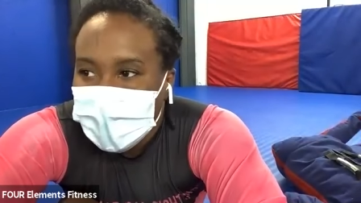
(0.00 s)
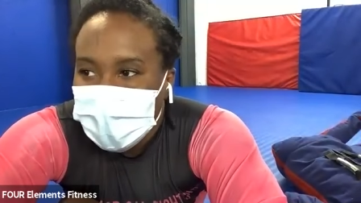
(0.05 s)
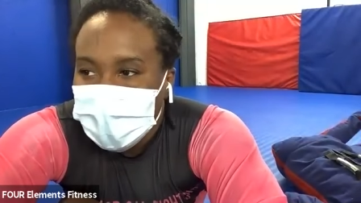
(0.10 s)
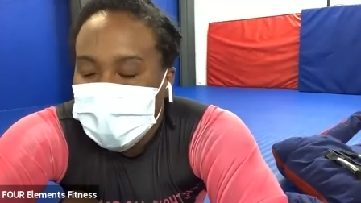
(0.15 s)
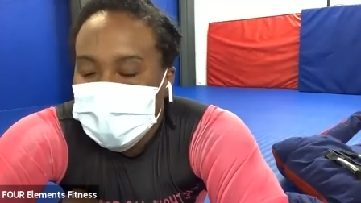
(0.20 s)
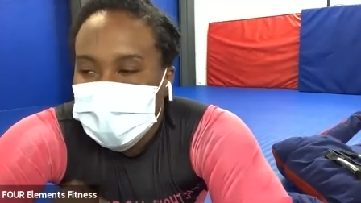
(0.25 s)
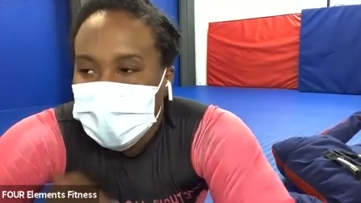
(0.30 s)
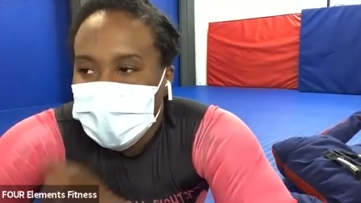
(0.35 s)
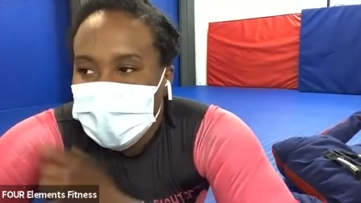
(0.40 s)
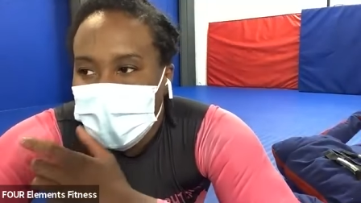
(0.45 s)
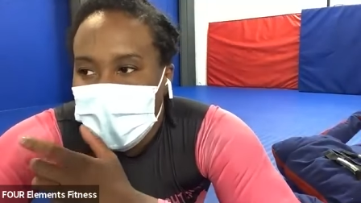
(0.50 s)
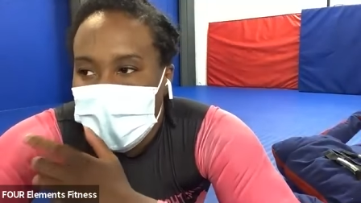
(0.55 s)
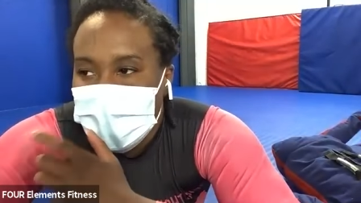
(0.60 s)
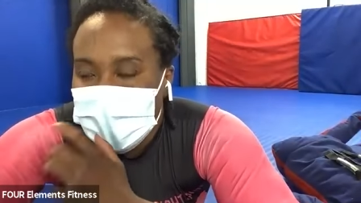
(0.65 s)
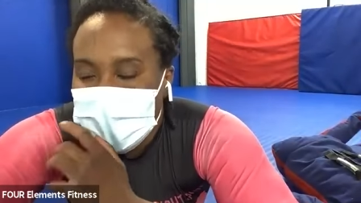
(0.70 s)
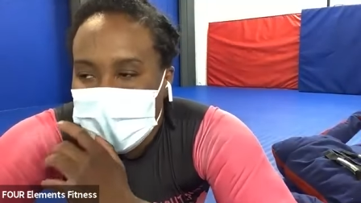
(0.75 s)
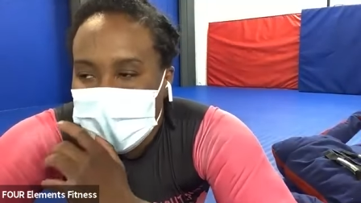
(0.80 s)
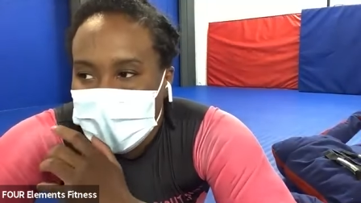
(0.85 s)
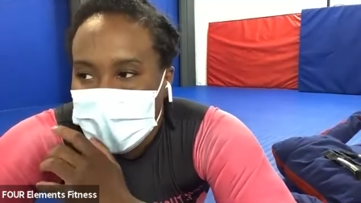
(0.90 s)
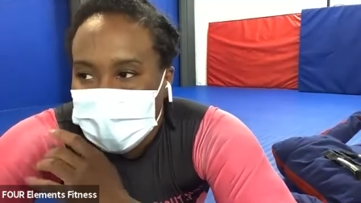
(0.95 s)
there's a lot
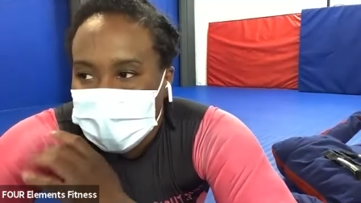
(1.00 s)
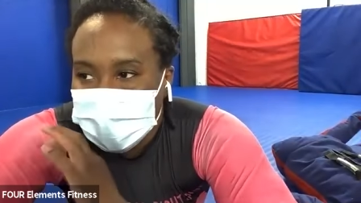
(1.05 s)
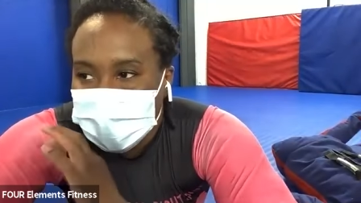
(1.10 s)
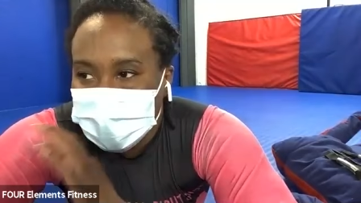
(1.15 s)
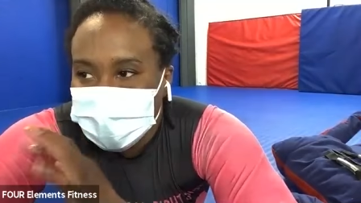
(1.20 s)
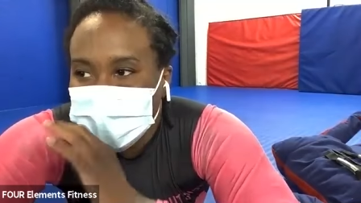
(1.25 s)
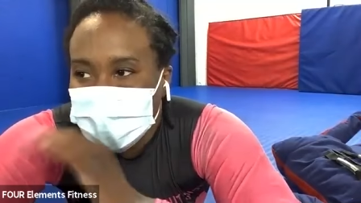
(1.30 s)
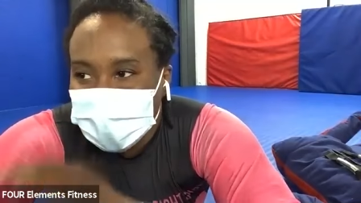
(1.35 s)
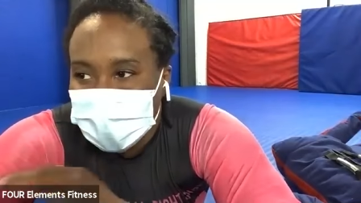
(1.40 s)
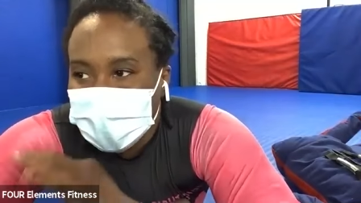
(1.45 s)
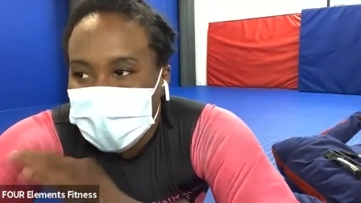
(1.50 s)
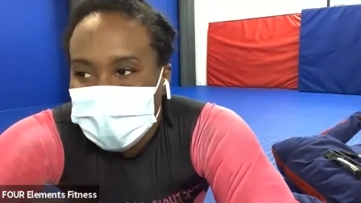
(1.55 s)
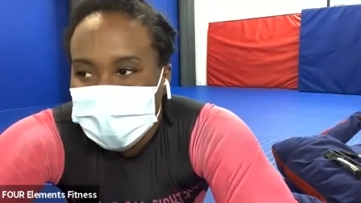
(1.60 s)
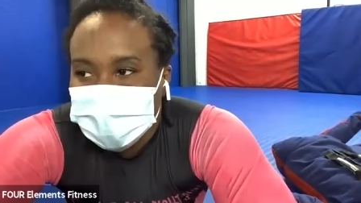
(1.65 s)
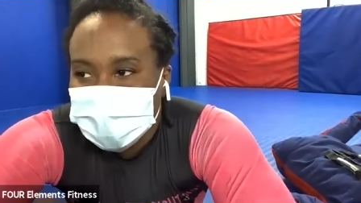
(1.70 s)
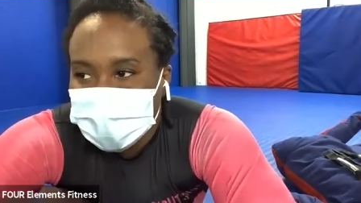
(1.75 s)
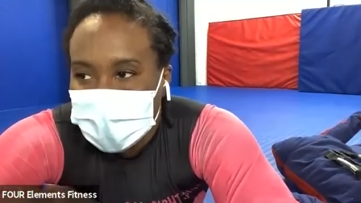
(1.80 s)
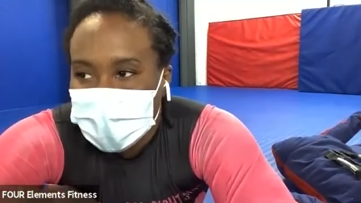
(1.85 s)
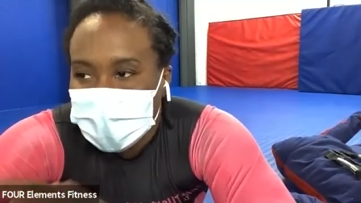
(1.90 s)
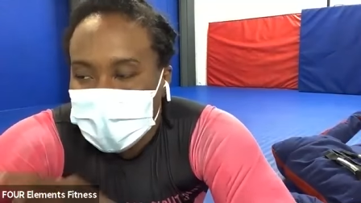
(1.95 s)
of different
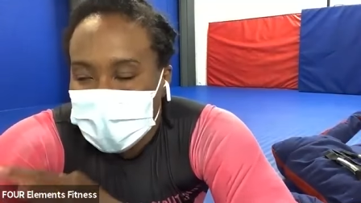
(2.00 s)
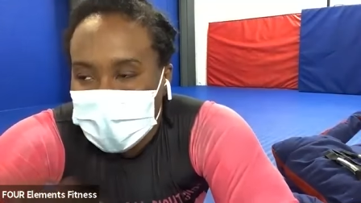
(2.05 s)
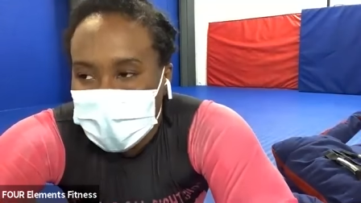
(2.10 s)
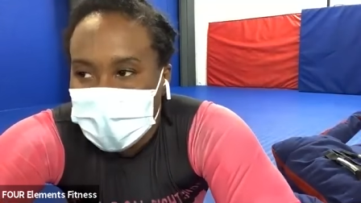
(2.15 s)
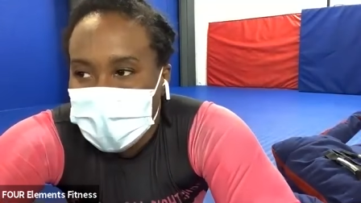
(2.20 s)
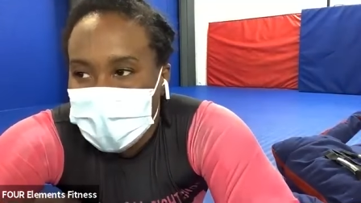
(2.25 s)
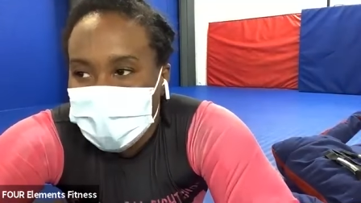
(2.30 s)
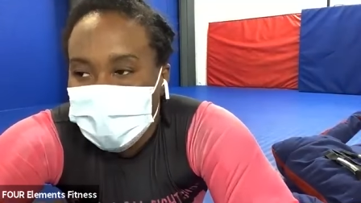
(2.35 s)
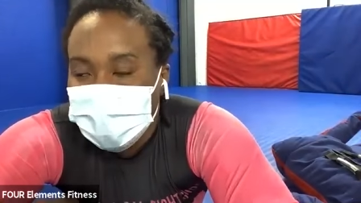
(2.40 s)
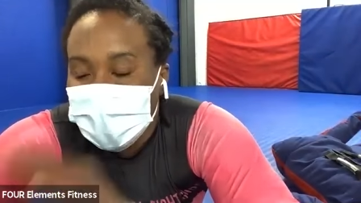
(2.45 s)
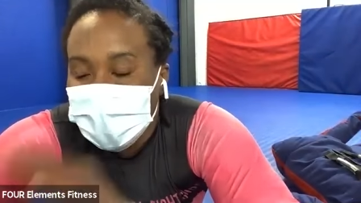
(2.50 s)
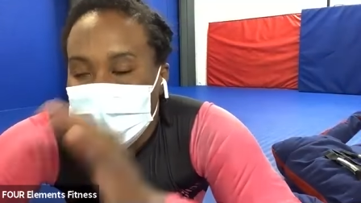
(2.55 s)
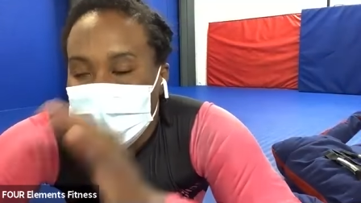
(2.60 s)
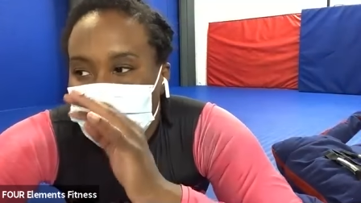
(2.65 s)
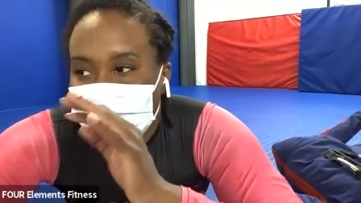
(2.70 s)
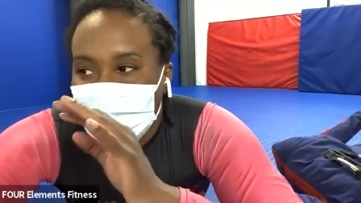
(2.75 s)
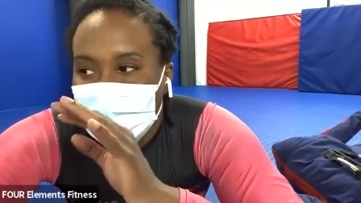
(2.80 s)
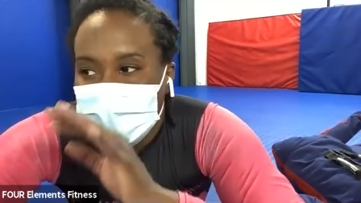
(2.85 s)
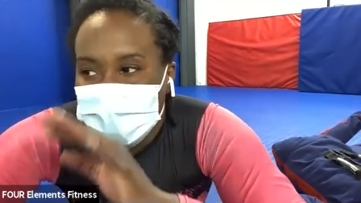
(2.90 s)
things that can happen.